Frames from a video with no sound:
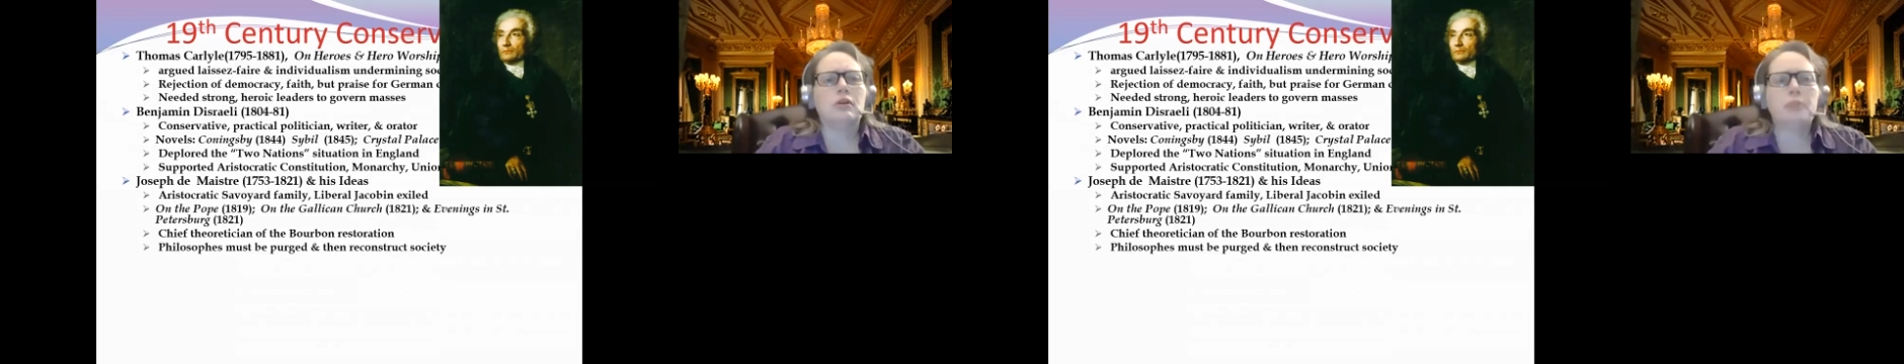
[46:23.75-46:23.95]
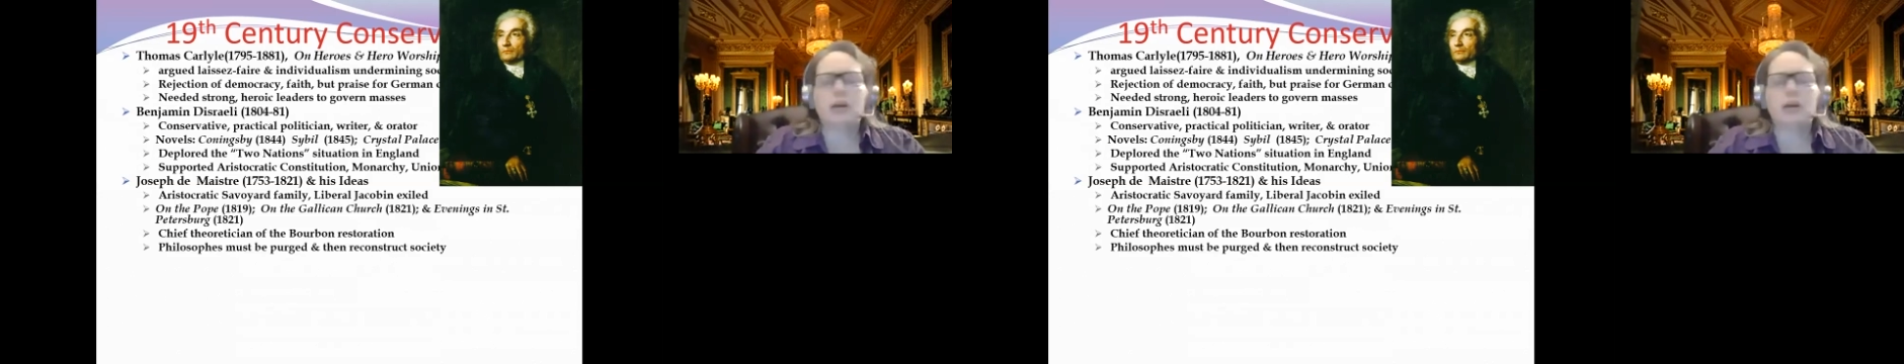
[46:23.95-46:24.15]

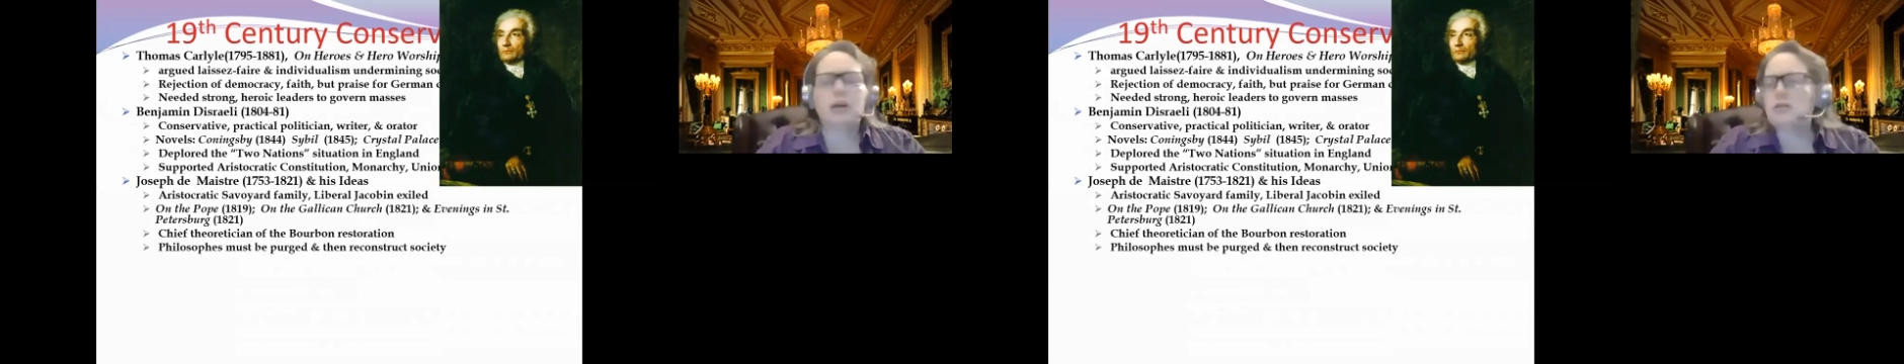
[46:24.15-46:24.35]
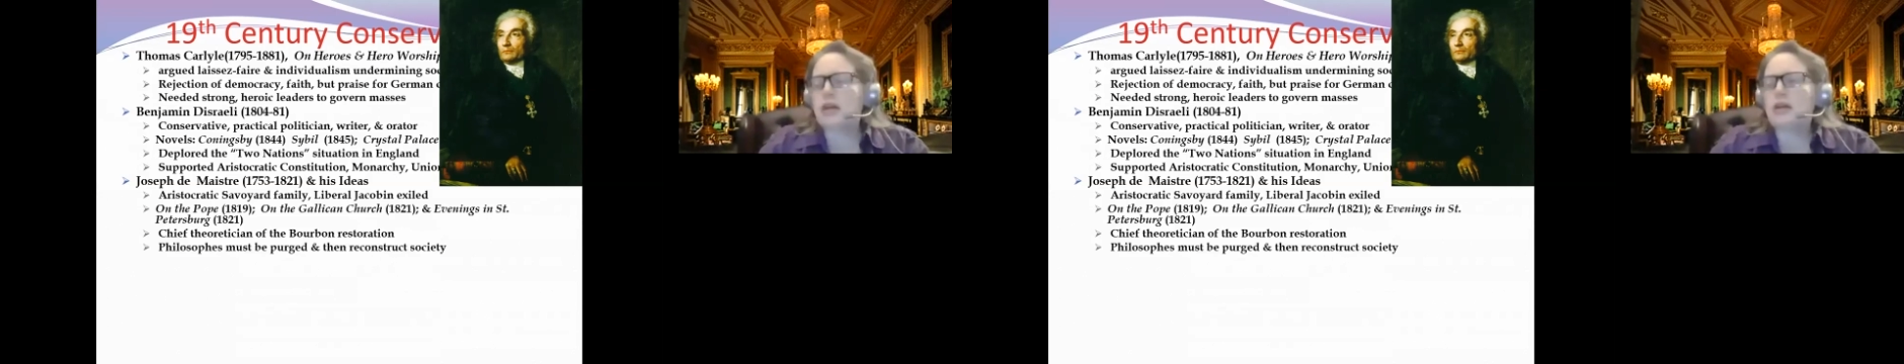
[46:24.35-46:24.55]

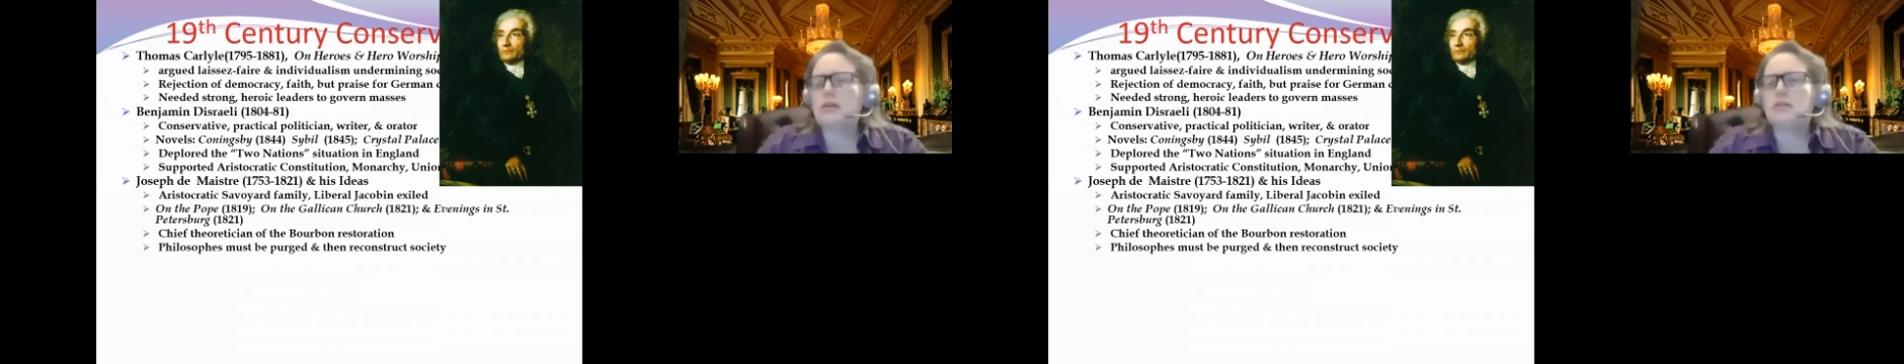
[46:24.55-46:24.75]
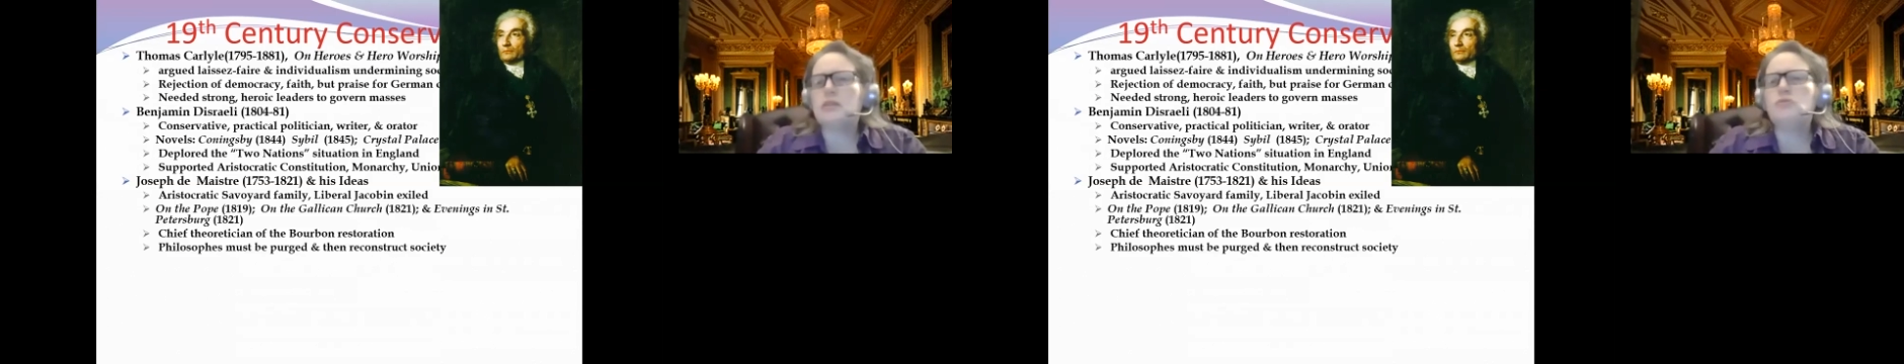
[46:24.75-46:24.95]
because they
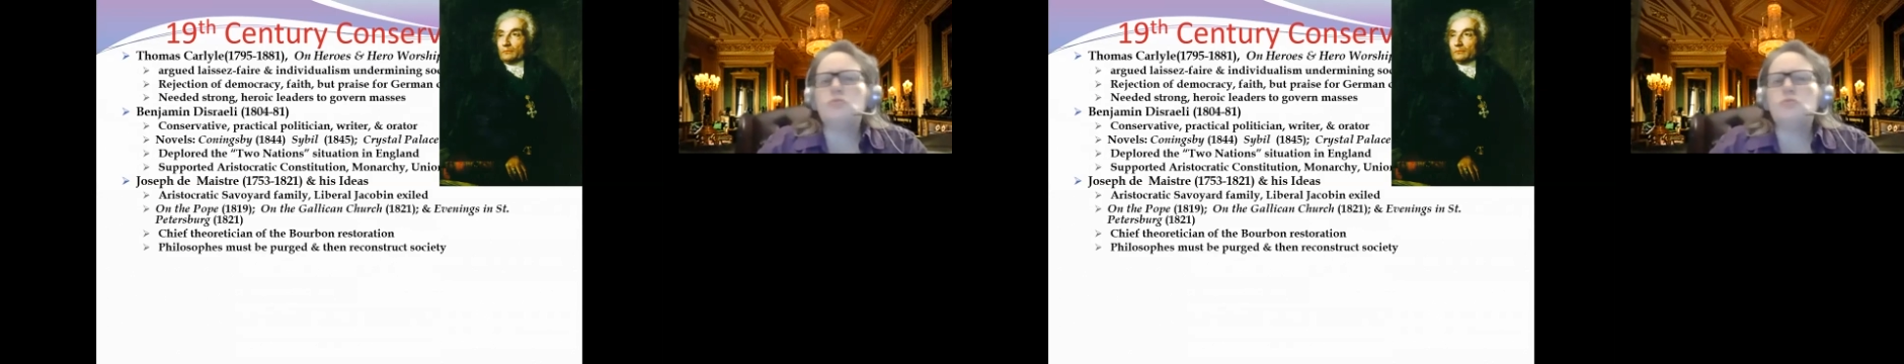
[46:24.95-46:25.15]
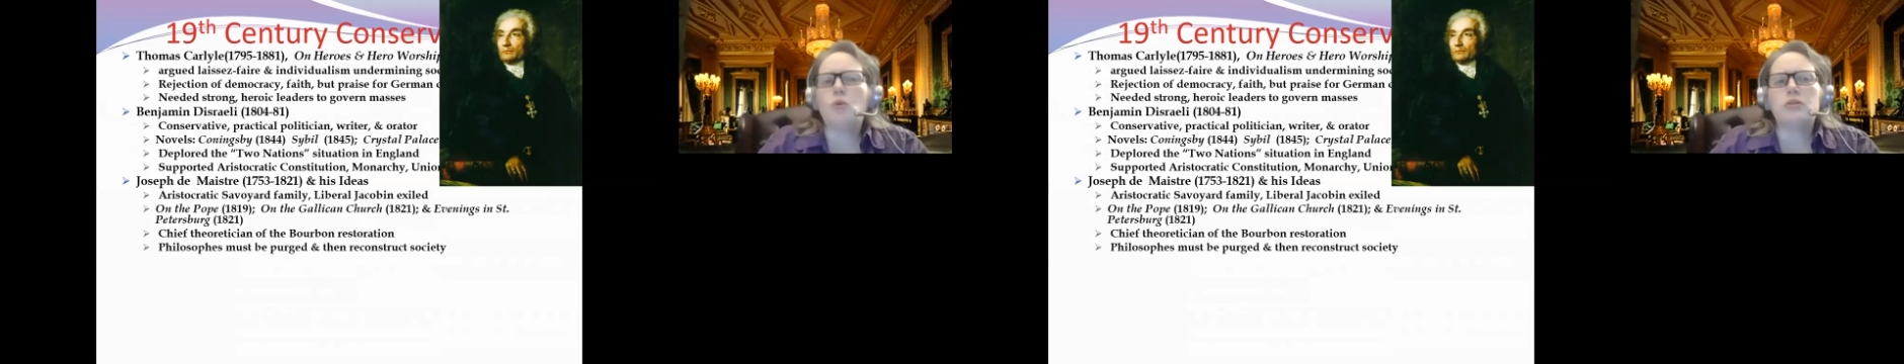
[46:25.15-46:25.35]

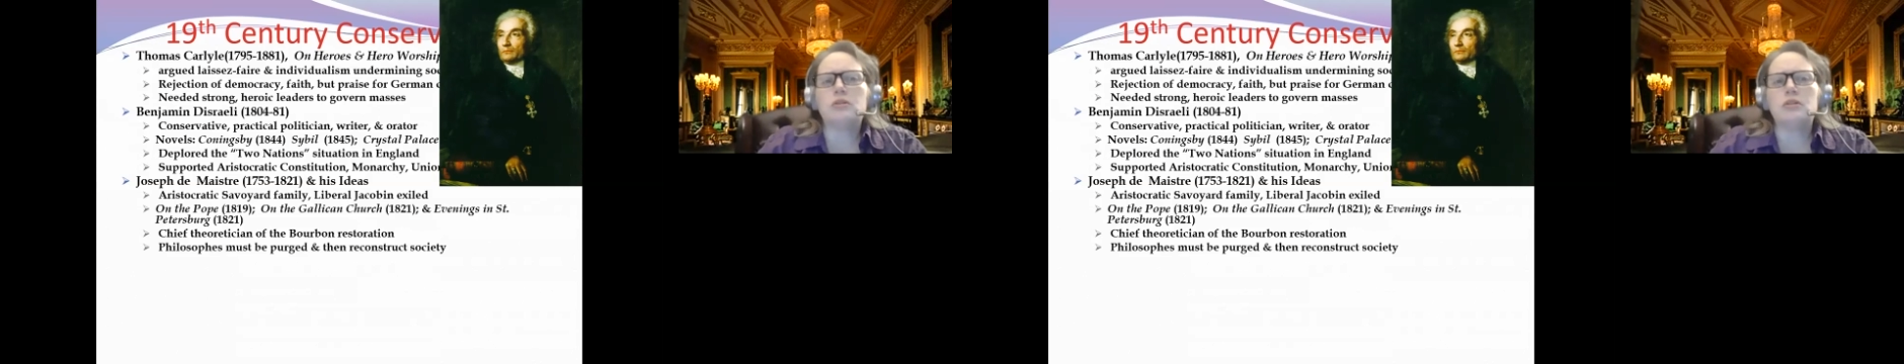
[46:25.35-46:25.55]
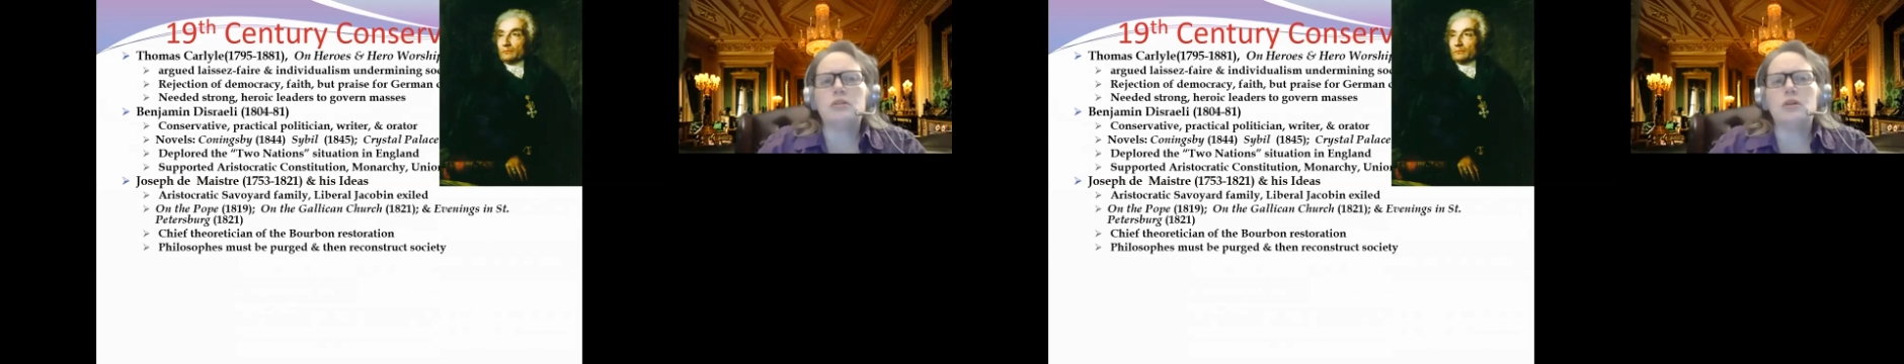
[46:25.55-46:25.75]
didn't want to deal